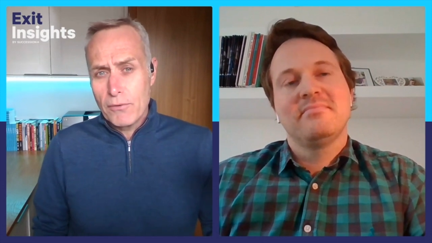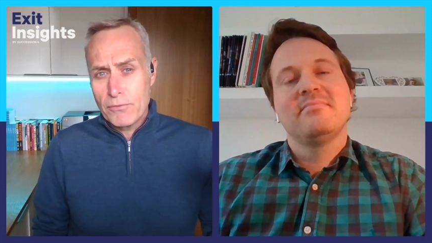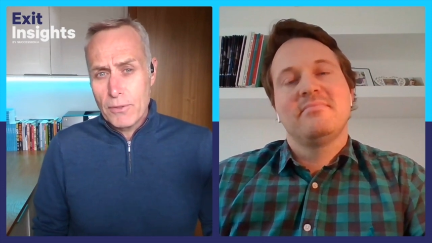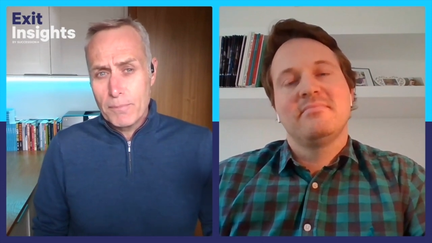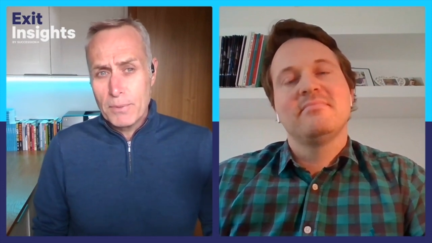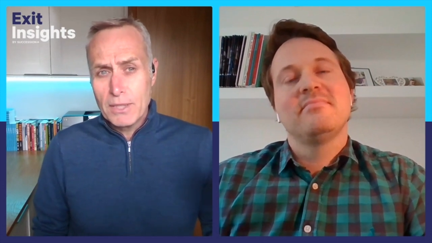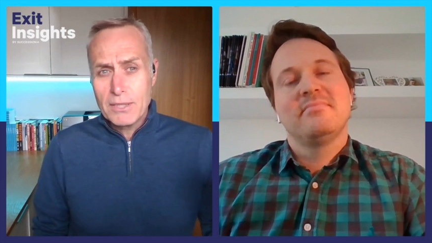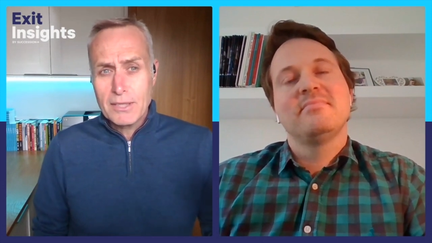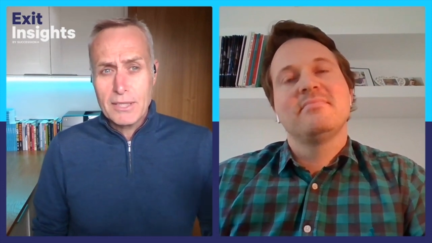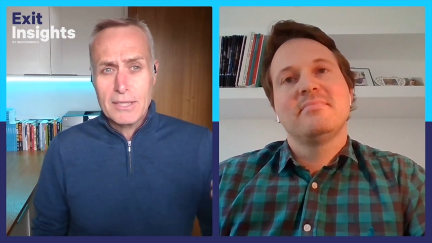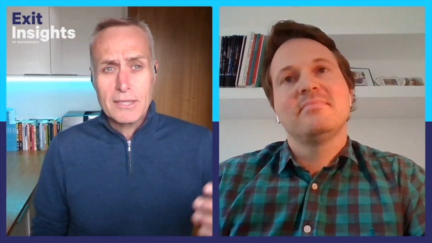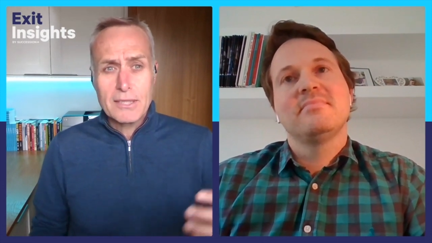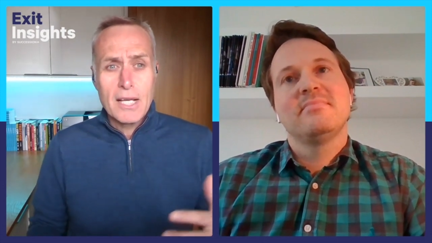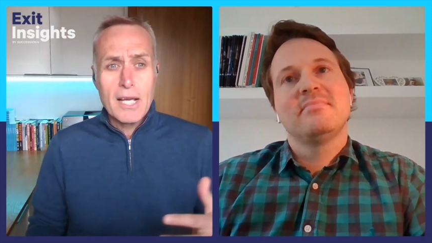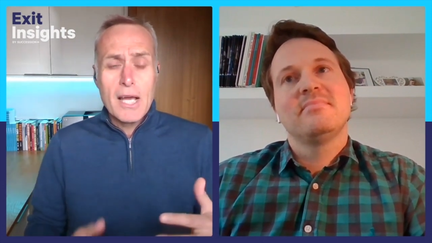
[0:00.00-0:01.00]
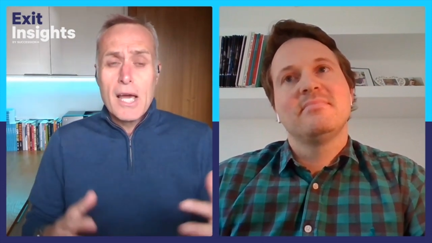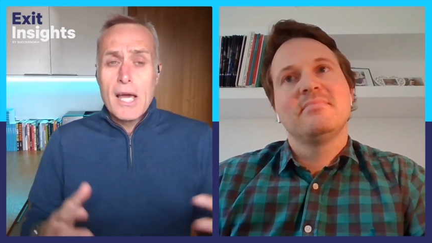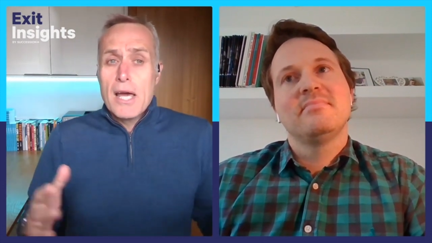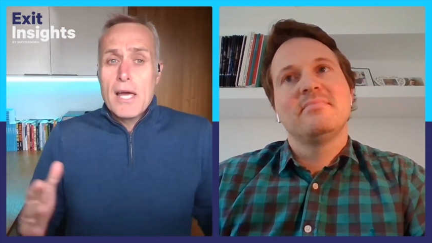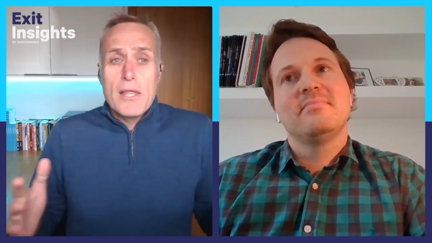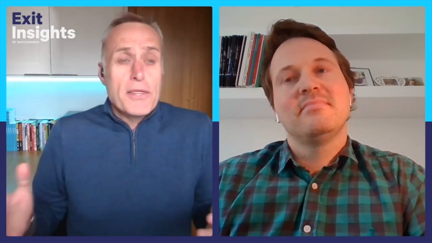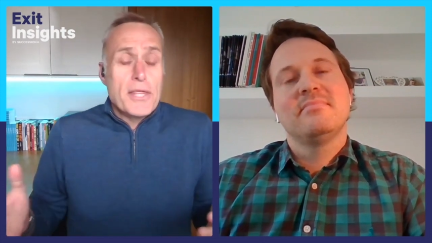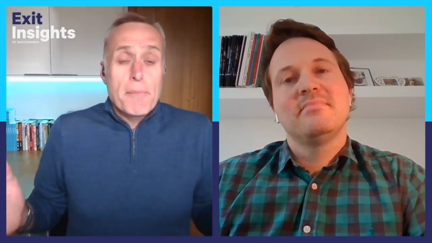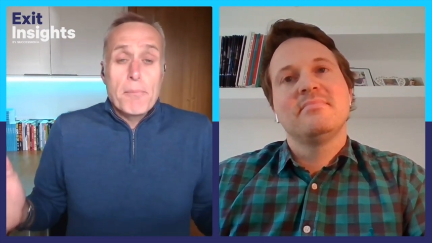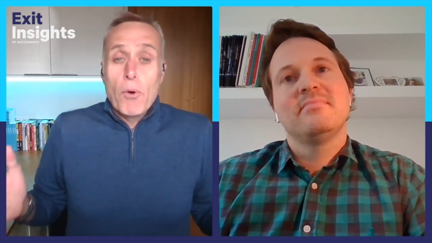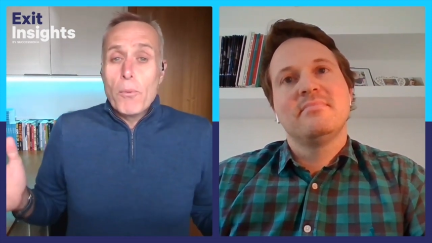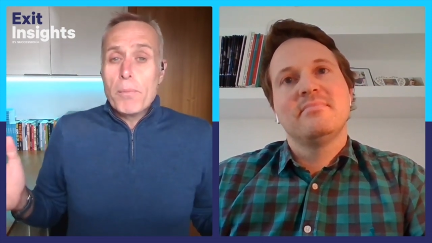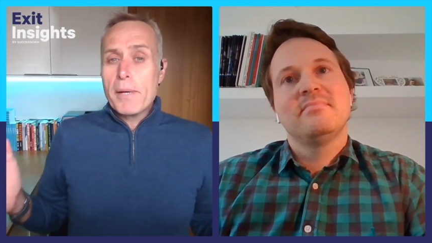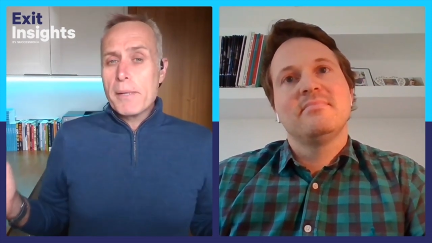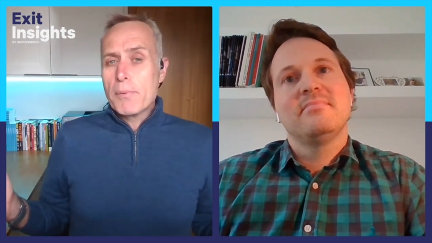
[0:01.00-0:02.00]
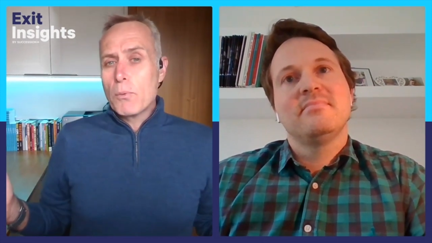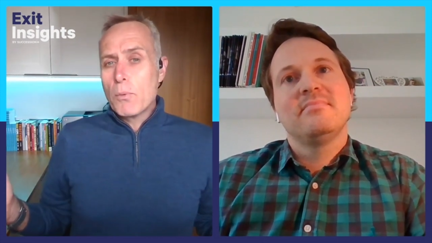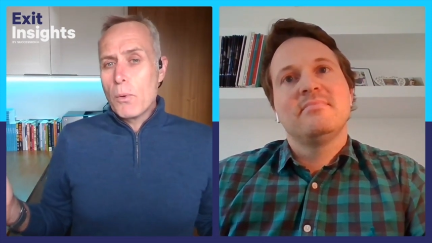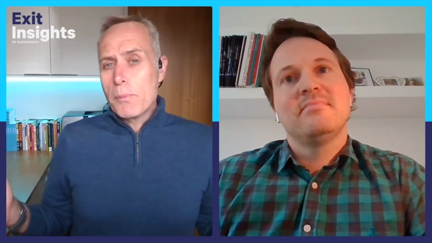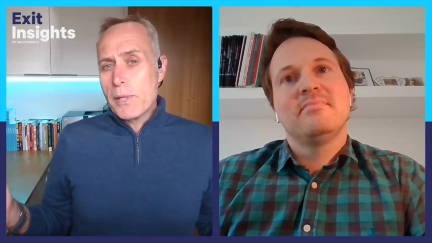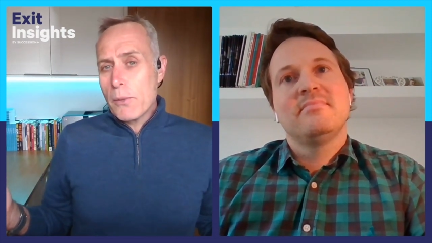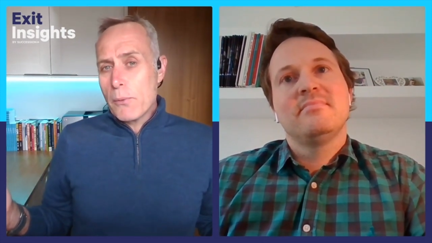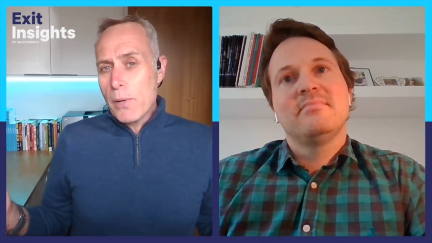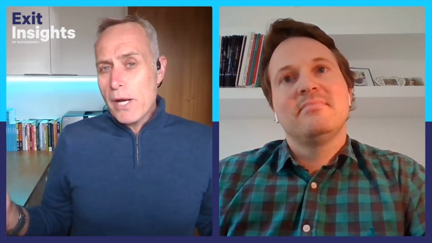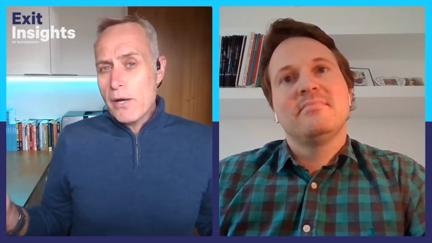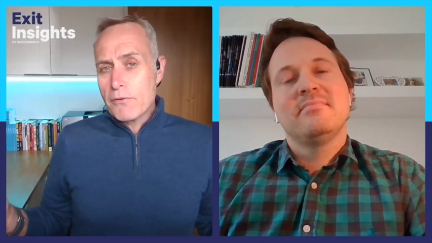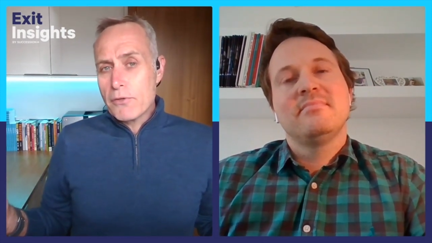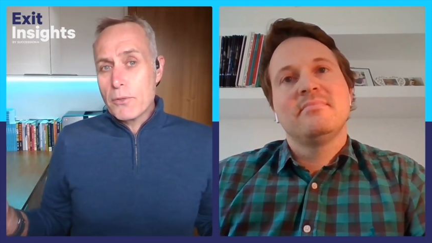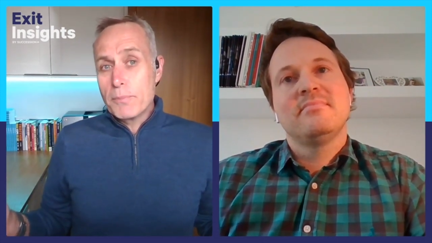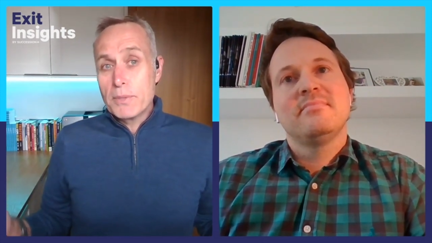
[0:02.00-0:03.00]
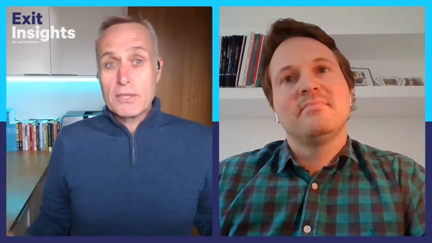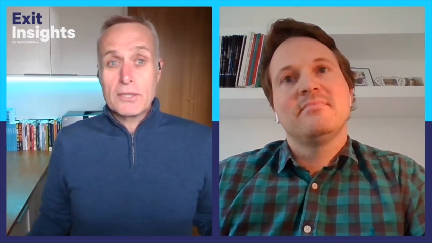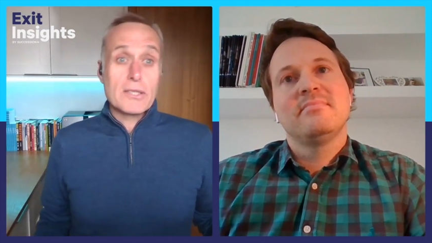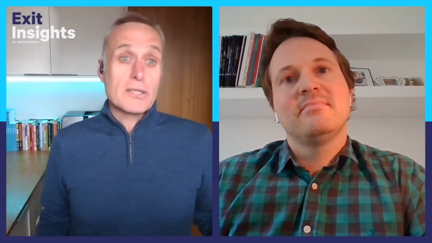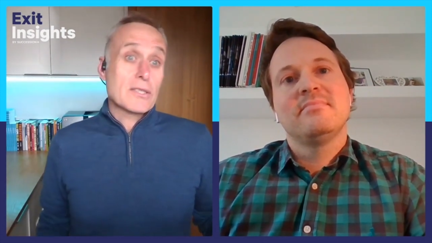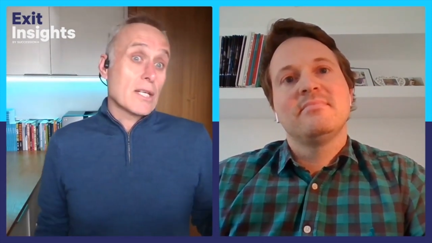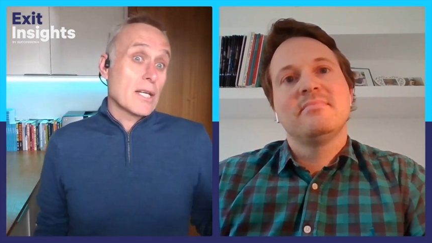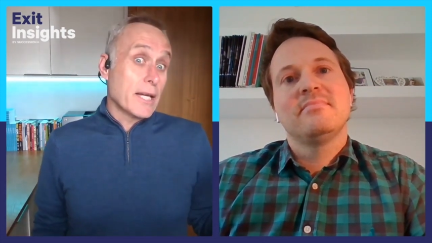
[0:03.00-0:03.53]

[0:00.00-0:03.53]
Speaker 1: of your business, then more people will be aware of your business,